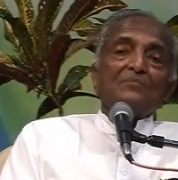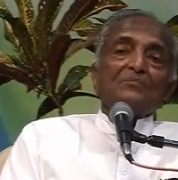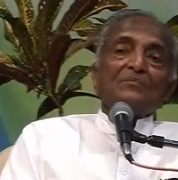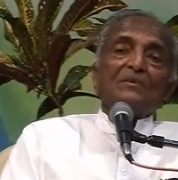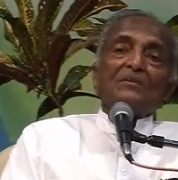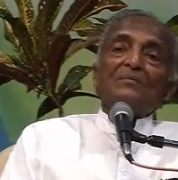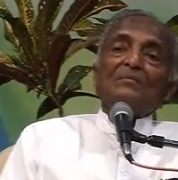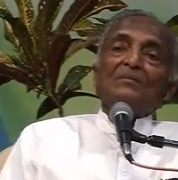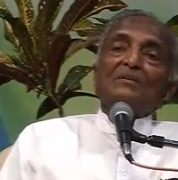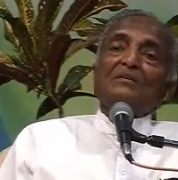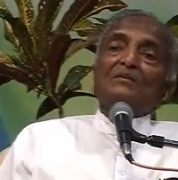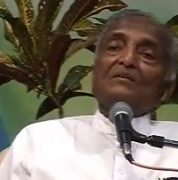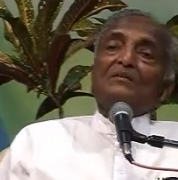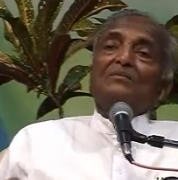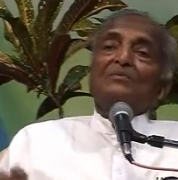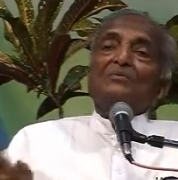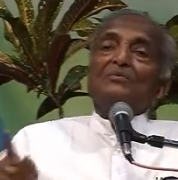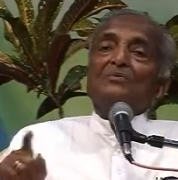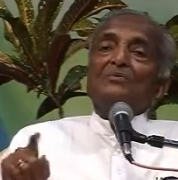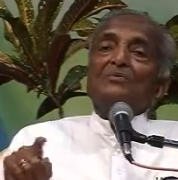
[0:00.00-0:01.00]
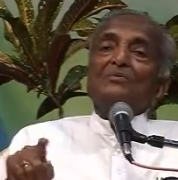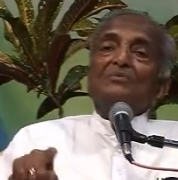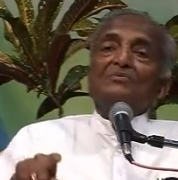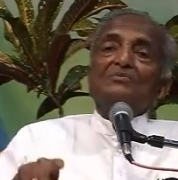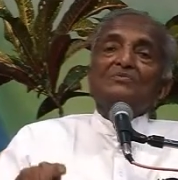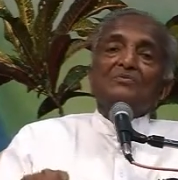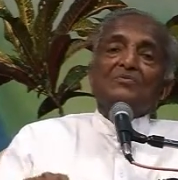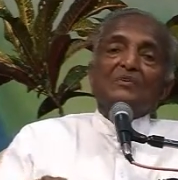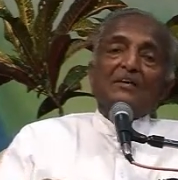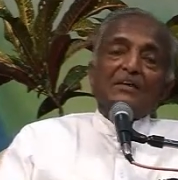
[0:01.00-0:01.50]
people do
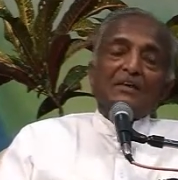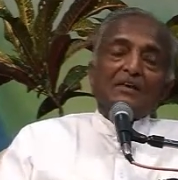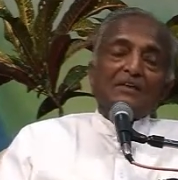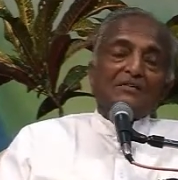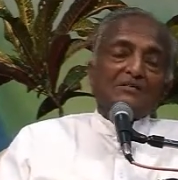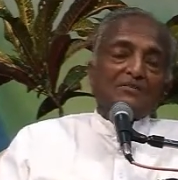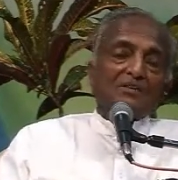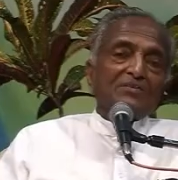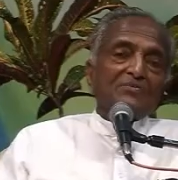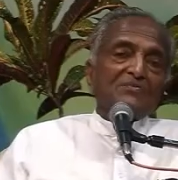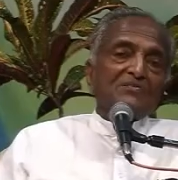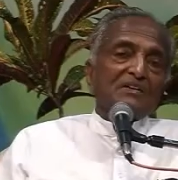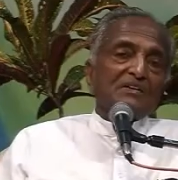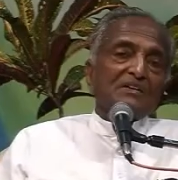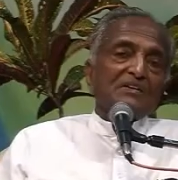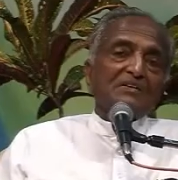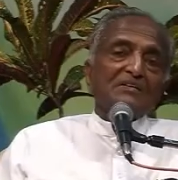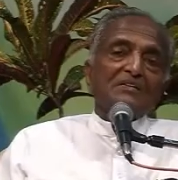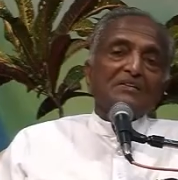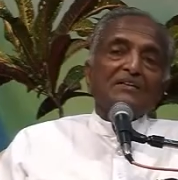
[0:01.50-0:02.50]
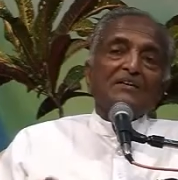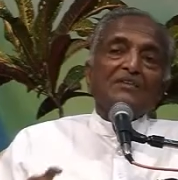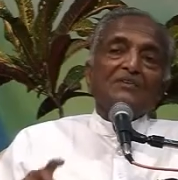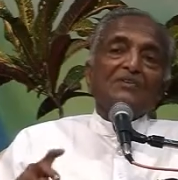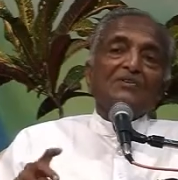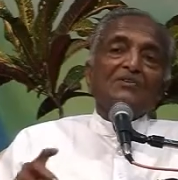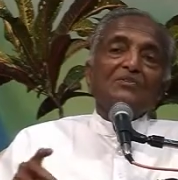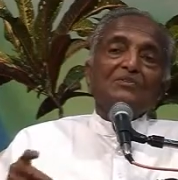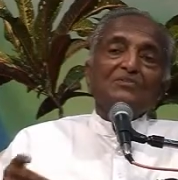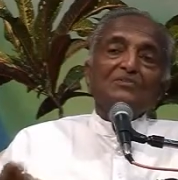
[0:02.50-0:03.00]
act of charity and
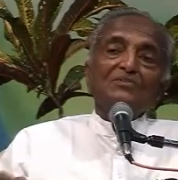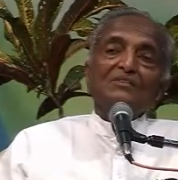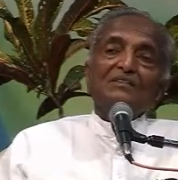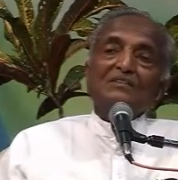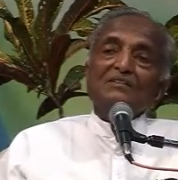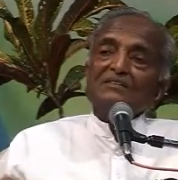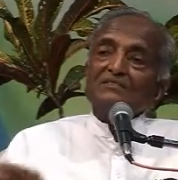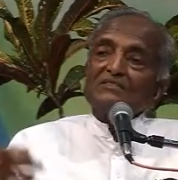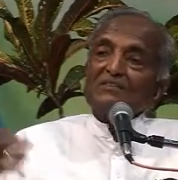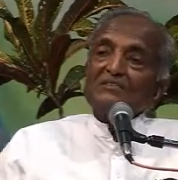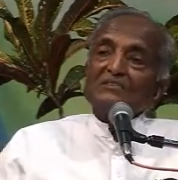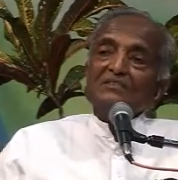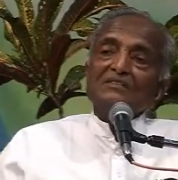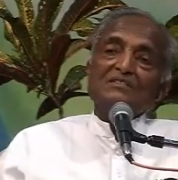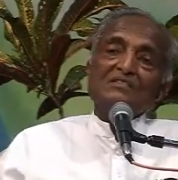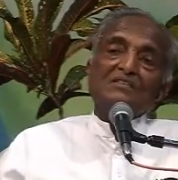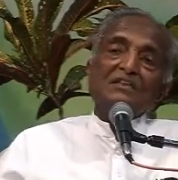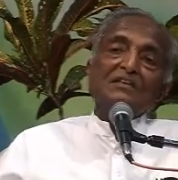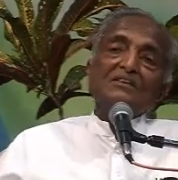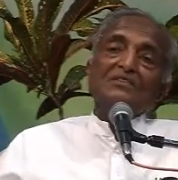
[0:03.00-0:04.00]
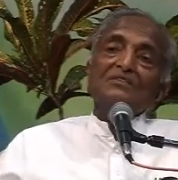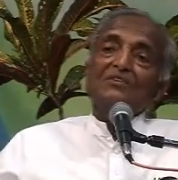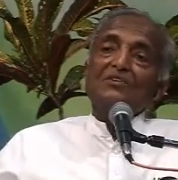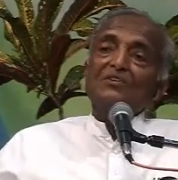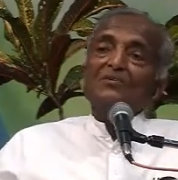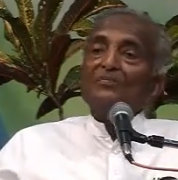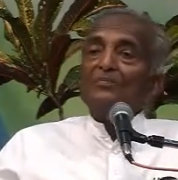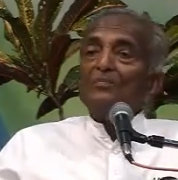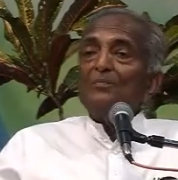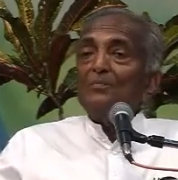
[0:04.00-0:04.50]
all those things on the strength
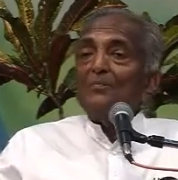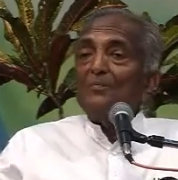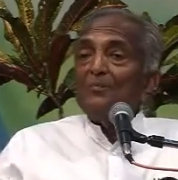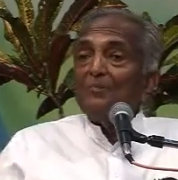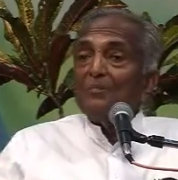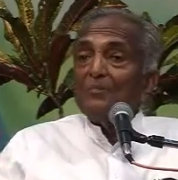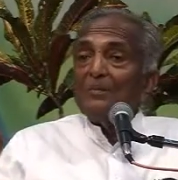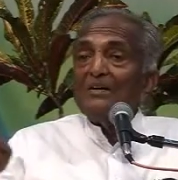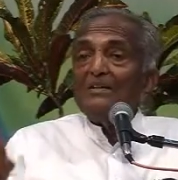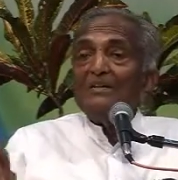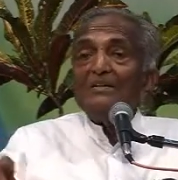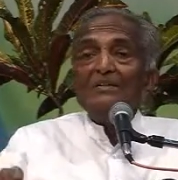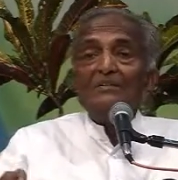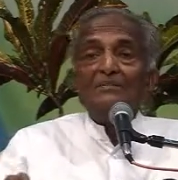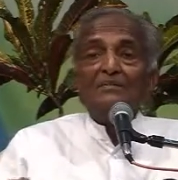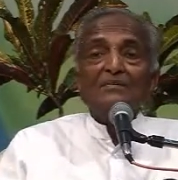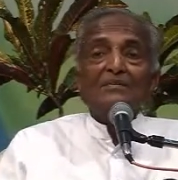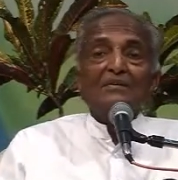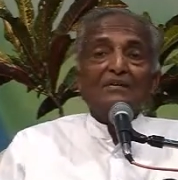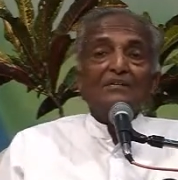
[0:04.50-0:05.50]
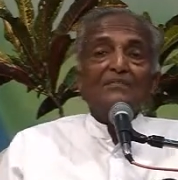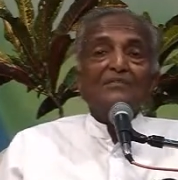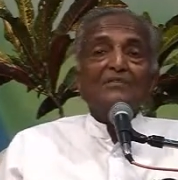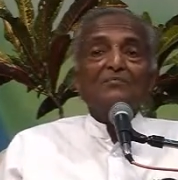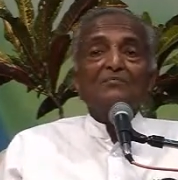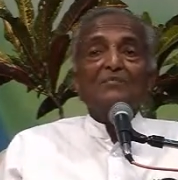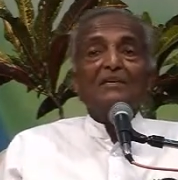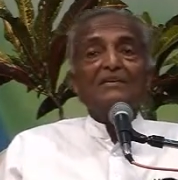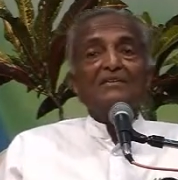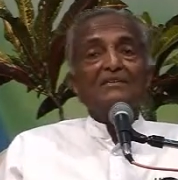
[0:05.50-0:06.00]
of money
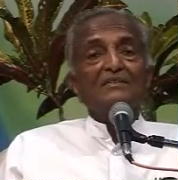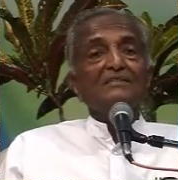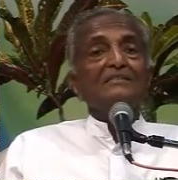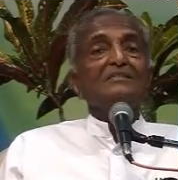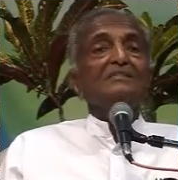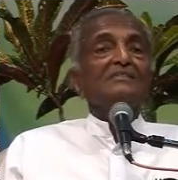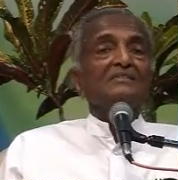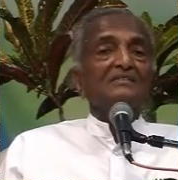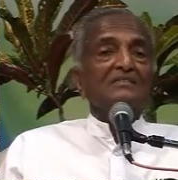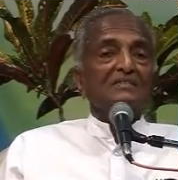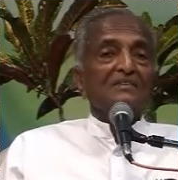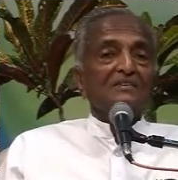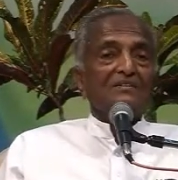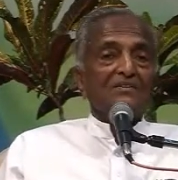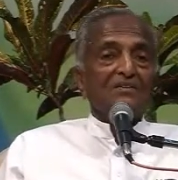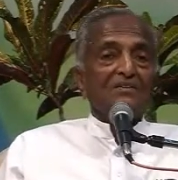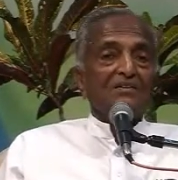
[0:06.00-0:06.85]
given by others,